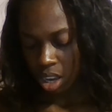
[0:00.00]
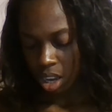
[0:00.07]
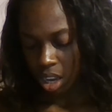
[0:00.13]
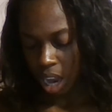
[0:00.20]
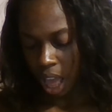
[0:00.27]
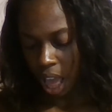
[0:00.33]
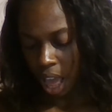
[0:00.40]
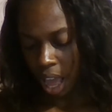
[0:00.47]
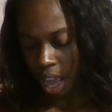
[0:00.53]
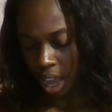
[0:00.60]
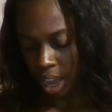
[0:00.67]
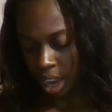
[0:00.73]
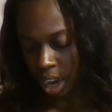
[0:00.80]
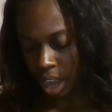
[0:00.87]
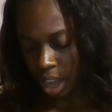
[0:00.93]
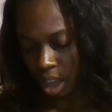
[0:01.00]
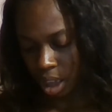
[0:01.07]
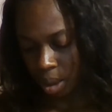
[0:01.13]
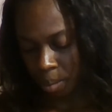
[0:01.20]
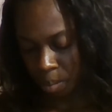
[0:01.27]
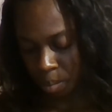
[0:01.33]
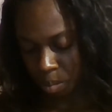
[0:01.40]
9
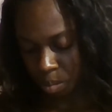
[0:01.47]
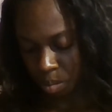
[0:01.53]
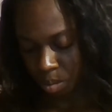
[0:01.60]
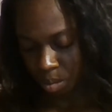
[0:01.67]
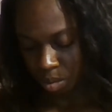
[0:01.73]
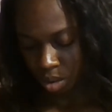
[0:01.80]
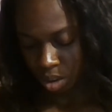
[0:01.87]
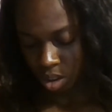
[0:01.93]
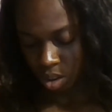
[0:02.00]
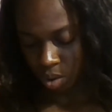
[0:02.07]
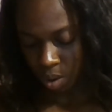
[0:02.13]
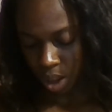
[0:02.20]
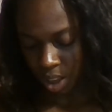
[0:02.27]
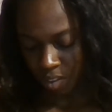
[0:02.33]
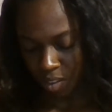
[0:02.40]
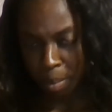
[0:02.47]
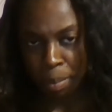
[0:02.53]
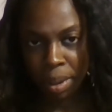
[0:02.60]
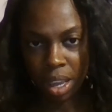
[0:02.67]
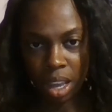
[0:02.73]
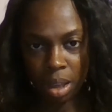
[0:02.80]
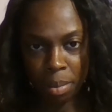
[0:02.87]
a.m. to 11
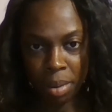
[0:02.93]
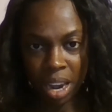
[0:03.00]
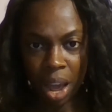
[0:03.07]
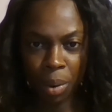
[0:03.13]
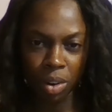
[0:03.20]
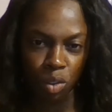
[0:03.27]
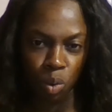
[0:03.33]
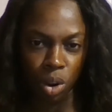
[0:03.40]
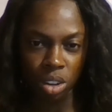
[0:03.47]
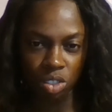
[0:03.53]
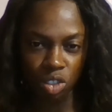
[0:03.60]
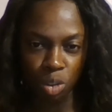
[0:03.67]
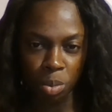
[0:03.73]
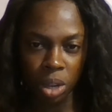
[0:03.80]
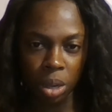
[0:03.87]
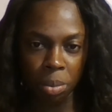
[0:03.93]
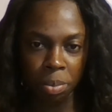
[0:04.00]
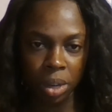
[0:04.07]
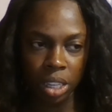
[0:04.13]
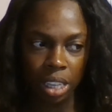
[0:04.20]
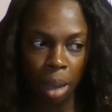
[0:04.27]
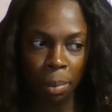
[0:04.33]
p.m. And that would have worked for me
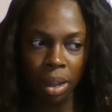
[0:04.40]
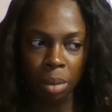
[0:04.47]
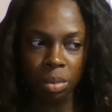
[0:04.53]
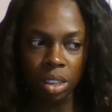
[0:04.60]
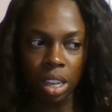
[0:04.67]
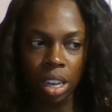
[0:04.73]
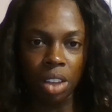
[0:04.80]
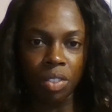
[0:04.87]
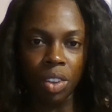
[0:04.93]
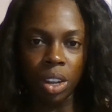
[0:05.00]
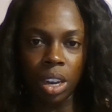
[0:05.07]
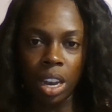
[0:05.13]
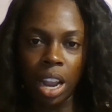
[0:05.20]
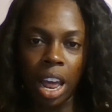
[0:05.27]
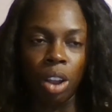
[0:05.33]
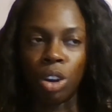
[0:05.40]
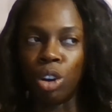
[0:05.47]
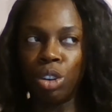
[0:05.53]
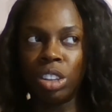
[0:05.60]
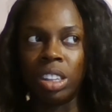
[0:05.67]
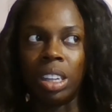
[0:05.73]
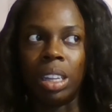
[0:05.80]
because I'd be up to 11. I don't
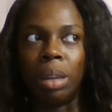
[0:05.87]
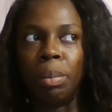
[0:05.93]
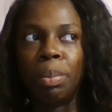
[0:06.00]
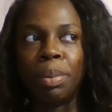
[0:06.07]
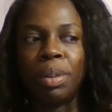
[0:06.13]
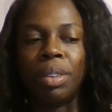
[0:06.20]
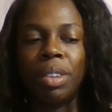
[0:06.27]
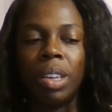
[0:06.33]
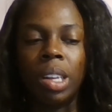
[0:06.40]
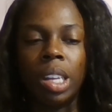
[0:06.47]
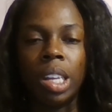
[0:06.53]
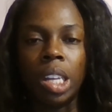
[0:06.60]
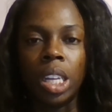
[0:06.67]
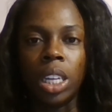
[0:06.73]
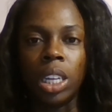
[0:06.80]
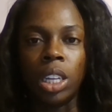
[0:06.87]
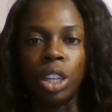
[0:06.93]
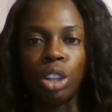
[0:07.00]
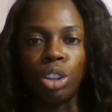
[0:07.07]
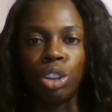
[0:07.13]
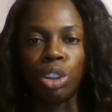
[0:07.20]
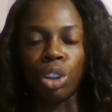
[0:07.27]
go to sleep.
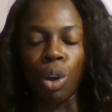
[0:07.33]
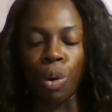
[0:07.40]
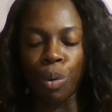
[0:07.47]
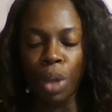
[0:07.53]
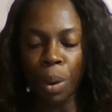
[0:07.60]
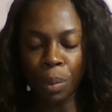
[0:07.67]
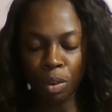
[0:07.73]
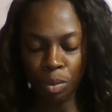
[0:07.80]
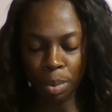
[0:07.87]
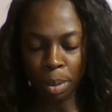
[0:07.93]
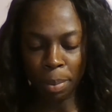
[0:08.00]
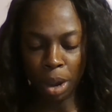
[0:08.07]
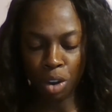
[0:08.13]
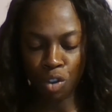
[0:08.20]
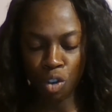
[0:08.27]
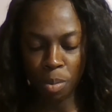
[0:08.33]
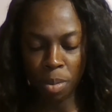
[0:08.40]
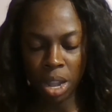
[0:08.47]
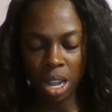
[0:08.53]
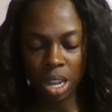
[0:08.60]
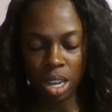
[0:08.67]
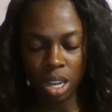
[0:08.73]
So that would have been better for
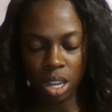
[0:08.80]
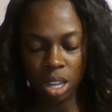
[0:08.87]
me.